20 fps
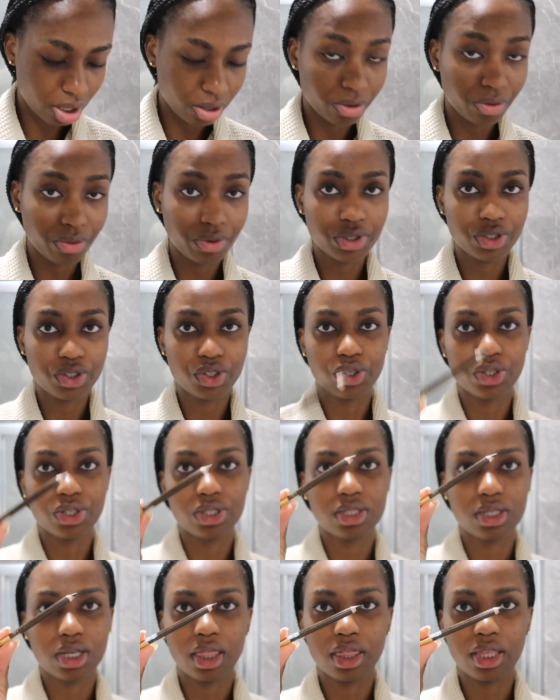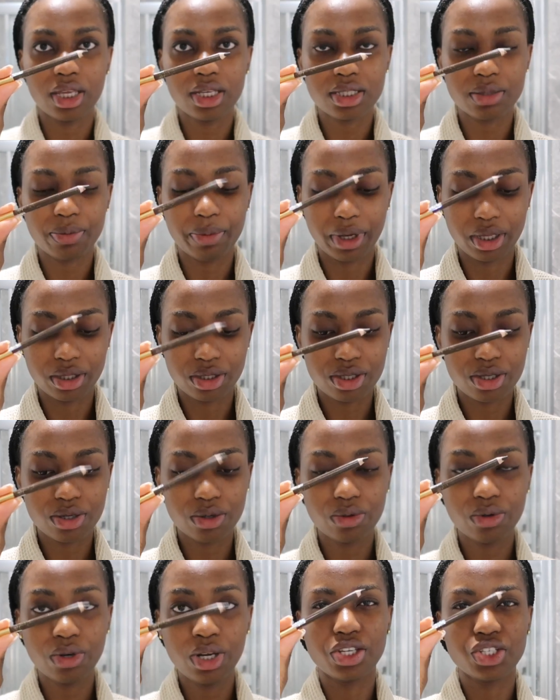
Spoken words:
I always use this pencil.